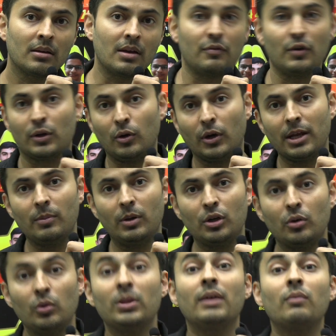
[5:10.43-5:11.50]
If you're not able
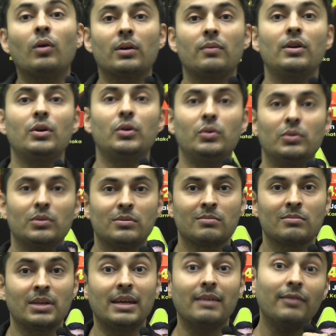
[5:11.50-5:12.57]
to do, then what will you do?
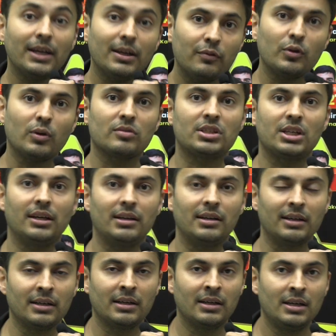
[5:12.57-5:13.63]
Even if you have studied
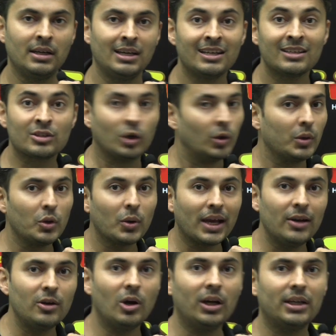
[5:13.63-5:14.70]
it. So you
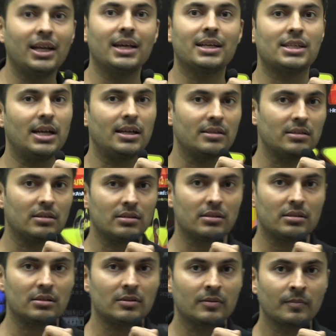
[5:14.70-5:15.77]
cannot take
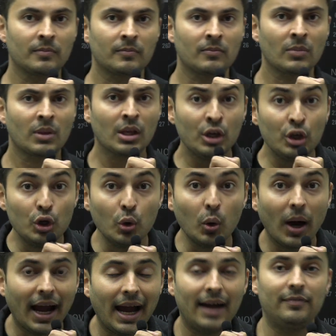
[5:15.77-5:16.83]
chances. You
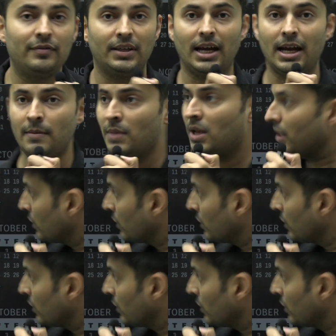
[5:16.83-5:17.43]
have time.